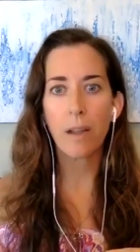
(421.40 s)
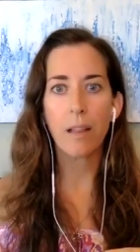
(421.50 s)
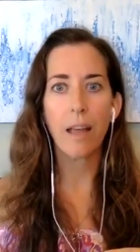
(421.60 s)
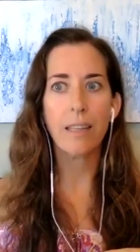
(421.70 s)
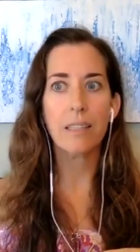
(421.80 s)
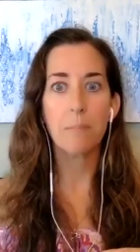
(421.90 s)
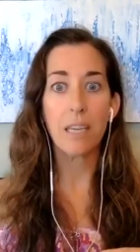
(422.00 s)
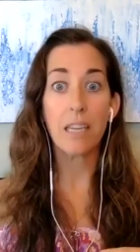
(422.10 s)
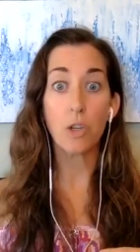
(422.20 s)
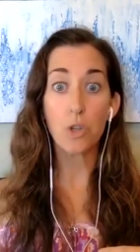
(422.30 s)
my clients in
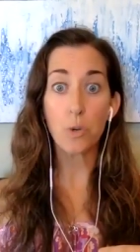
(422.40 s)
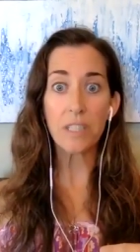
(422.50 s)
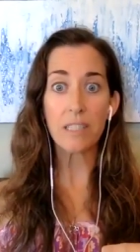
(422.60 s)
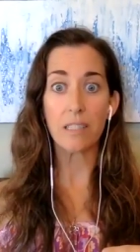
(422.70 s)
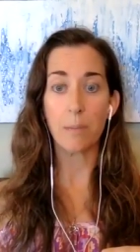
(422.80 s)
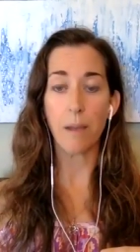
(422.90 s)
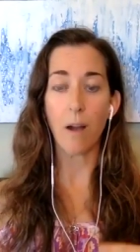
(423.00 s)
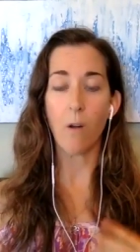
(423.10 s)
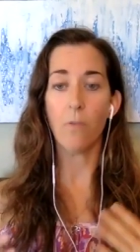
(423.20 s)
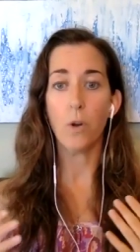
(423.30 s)
making choices
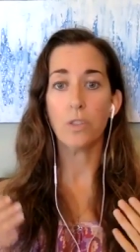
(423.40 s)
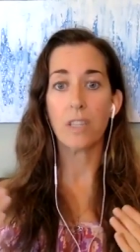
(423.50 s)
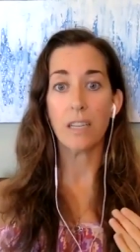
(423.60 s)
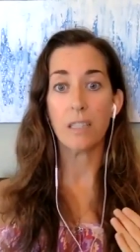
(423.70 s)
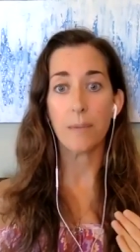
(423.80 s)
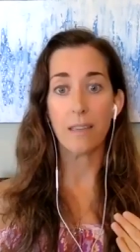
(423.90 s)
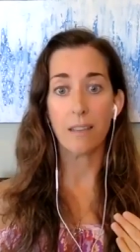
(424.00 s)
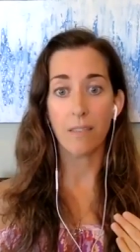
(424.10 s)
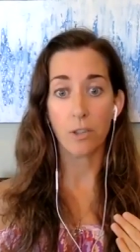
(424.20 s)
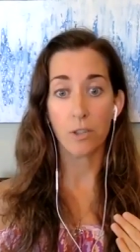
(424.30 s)
about those things
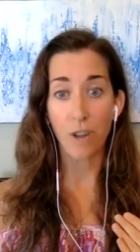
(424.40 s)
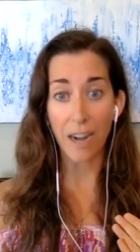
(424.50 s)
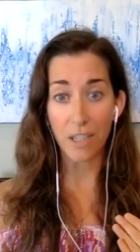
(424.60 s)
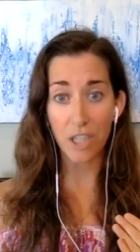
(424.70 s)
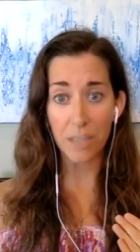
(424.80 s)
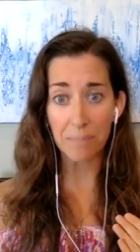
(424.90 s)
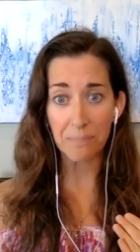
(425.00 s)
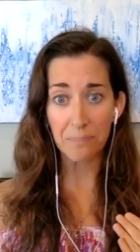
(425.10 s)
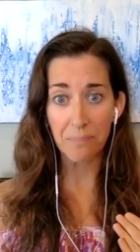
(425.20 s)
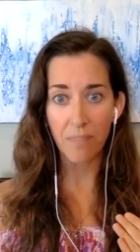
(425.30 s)
being their strategy,
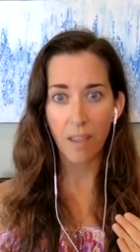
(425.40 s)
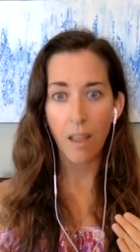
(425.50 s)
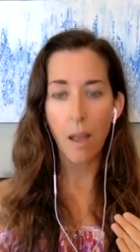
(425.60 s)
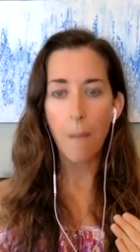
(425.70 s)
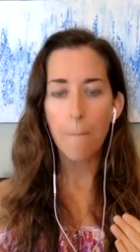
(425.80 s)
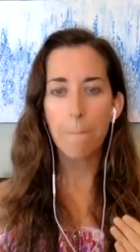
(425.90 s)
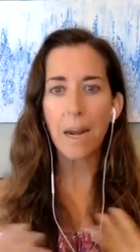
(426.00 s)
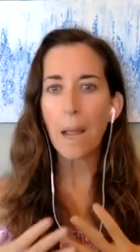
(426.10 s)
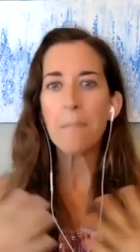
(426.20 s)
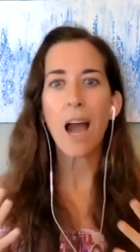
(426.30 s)

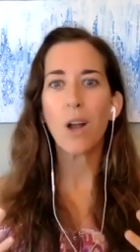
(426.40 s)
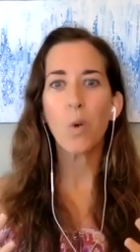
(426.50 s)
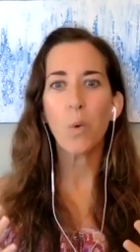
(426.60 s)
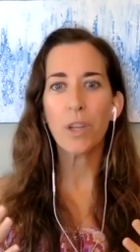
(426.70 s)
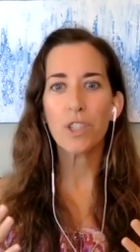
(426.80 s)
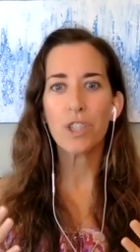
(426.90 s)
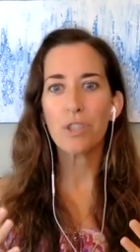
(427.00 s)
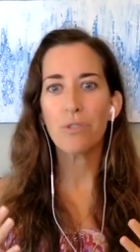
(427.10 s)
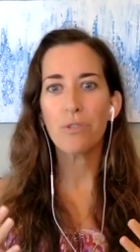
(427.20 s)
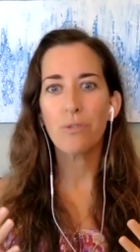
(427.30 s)
but I'm not going
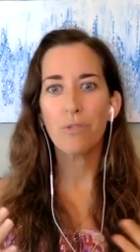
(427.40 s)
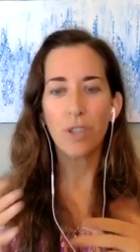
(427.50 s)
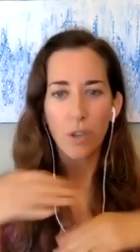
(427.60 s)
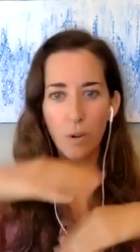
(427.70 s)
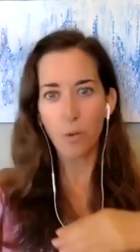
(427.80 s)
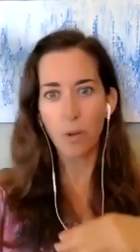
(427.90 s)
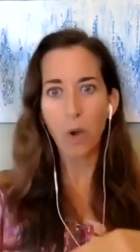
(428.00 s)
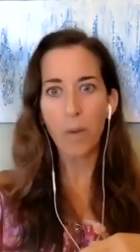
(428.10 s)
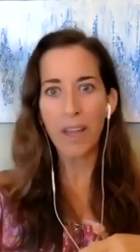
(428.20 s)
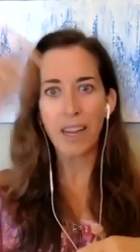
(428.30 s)
to, you know,
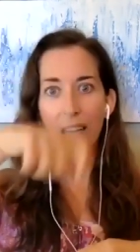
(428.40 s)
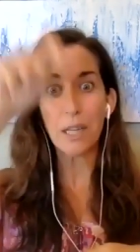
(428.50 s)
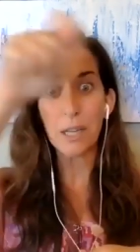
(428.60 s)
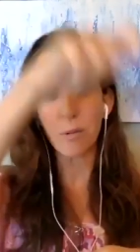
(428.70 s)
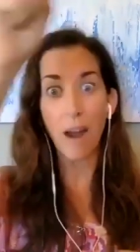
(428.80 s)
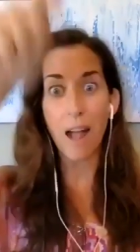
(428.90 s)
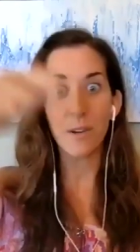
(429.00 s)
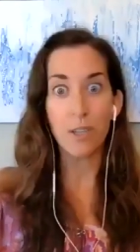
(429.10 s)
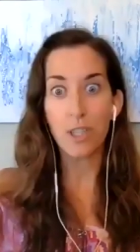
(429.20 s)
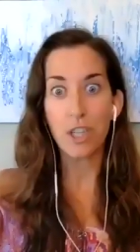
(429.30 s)
go in and click
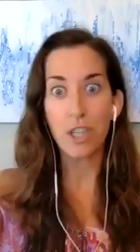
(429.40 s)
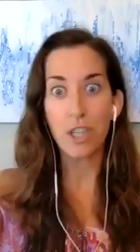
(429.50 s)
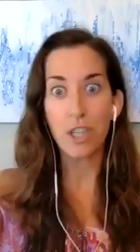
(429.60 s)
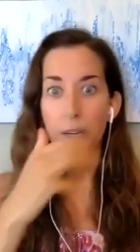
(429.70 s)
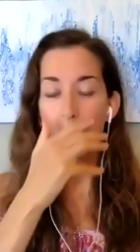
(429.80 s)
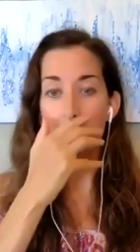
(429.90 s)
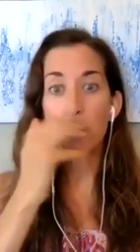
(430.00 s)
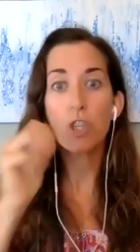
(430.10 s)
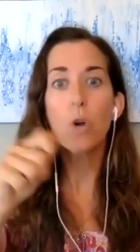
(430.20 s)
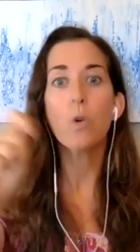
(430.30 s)
around and share my screen and
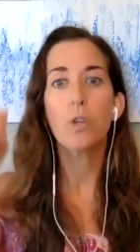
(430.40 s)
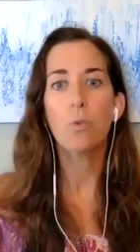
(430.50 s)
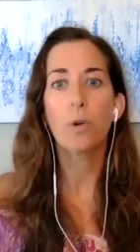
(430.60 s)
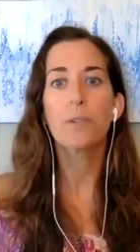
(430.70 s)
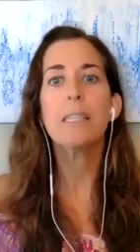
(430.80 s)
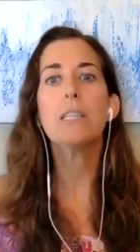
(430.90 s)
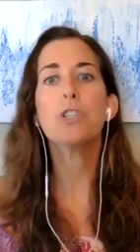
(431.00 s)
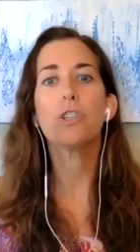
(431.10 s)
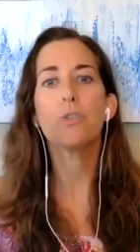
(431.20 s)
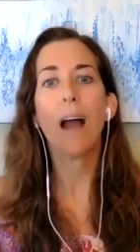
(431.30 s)
show you or
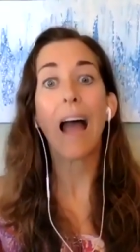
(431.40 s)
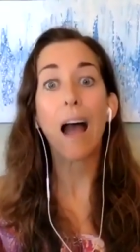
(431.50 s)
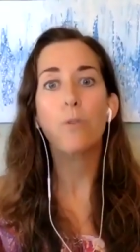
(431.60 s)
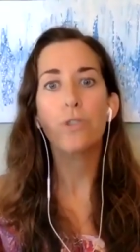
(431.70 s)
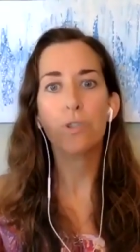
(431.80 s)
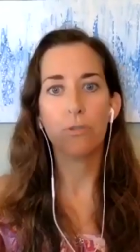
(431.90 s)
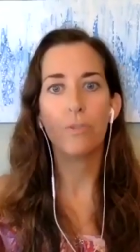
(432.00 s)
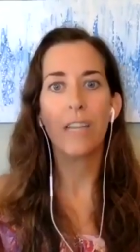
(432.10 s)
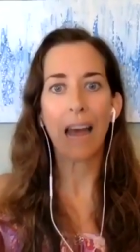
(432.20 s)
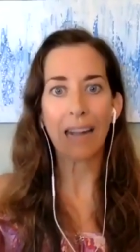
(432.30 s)
teach you how to
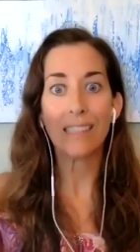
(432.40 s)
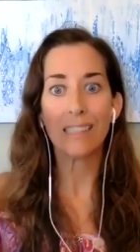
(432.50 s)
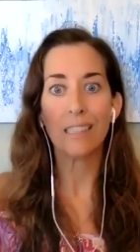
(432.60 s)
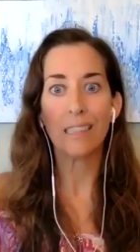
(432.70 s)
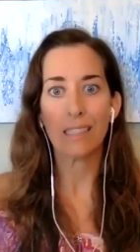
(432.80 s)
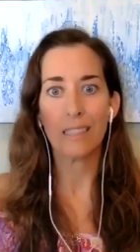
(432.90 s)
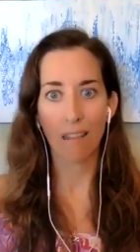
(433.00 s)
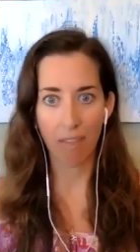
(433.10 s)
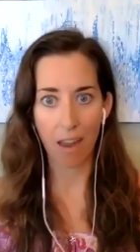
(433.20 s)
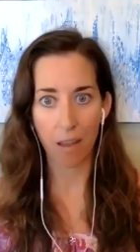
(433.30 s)
tactically
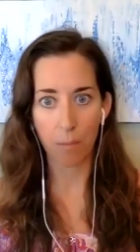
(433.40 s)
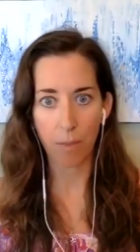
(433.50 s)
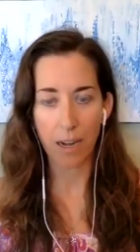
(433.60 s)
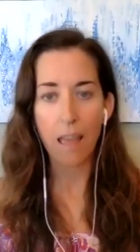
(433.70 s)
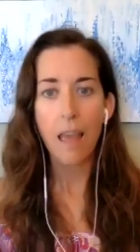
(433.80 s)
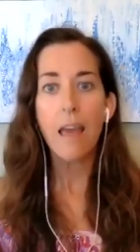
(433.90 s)
set that up, right?